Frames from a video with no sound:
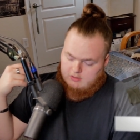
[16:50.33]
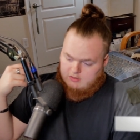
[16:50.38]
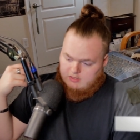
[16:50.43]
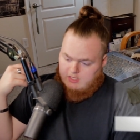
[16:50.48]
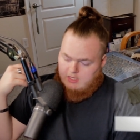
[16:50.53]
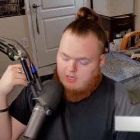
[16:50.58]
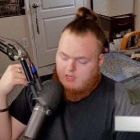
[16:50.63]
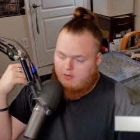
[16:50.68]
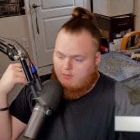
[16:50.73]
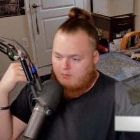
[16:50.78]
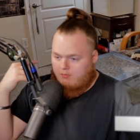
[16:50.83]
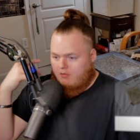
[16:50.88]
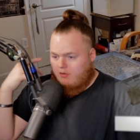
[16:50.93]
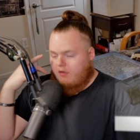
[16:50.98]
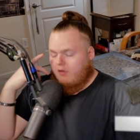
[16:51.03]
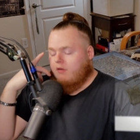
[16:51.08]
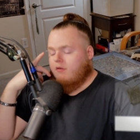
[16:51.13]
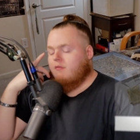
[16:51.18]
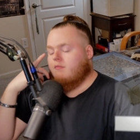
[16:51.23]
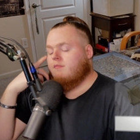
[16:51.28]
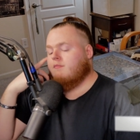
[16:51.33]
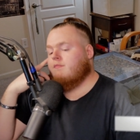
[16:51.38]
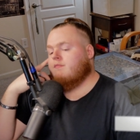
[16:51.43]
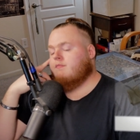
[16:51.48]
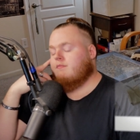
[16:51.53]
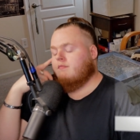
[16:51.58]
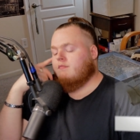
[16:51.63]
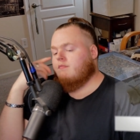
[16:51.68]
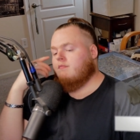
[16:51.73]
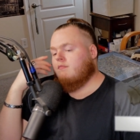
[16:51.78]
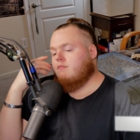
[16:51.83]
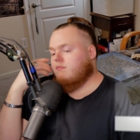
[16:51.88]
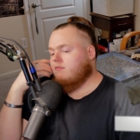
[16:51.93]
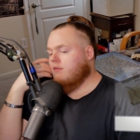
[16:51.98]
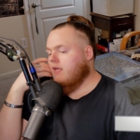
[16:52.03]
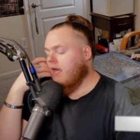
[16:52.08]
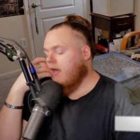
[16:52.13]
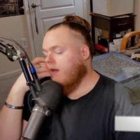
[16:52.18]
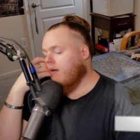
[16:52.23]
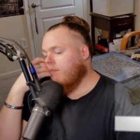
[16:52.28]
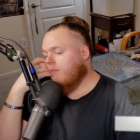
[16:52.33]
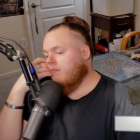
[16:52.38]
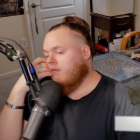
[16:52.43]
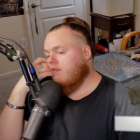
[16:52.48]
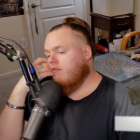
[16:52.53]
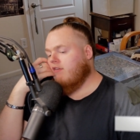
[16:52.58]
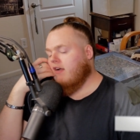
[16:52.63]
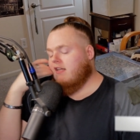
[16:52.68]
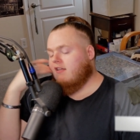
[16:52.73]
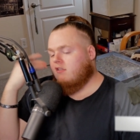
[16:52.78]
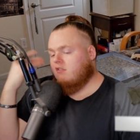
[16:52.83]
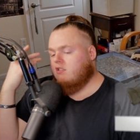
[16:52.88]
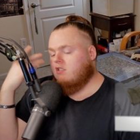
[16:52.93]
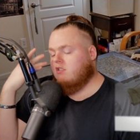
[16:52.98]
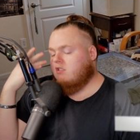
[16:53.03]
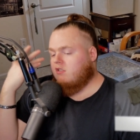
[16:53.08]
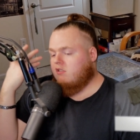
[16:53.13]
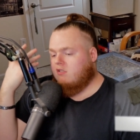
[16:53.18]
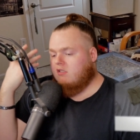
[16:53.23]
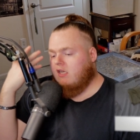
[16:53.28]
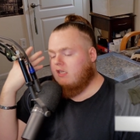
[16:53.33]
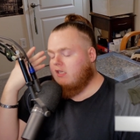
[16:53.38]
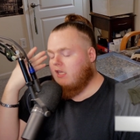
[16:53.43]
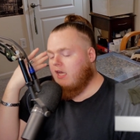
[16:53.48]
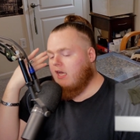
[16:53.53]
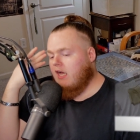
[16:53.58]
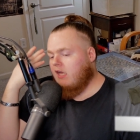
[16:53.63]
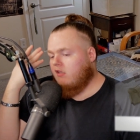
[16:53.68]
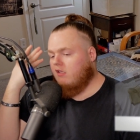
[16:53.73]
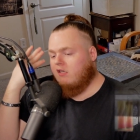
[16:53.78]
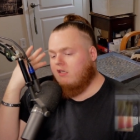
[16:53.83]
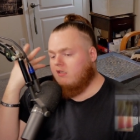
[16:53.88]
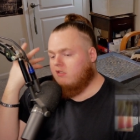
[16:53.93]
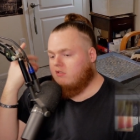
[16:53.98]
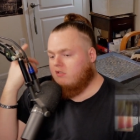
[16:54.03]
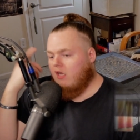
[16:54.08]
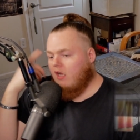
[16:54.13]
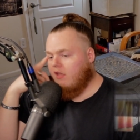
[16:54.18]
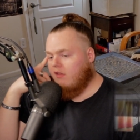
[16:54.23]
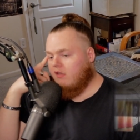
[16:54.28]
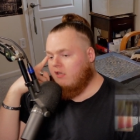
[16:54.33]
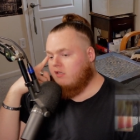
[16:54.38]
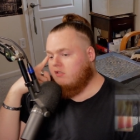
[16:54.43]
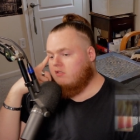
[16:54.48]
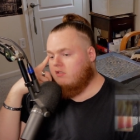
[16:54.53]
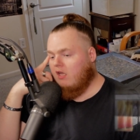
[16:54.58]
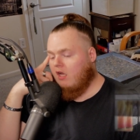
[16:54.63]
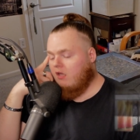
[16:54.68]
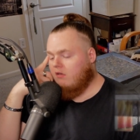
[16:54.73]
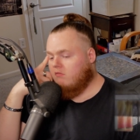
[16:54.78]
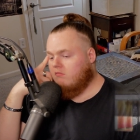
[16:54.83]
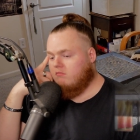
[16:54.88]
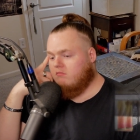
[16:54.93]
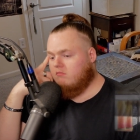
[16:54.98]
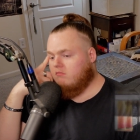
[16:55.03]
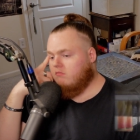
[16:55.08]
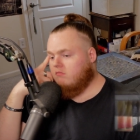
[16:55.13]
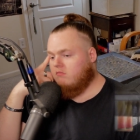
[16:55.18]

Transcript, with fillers: Damn, bro. Damn. The fact that she just said that, I think it's. I think it's done.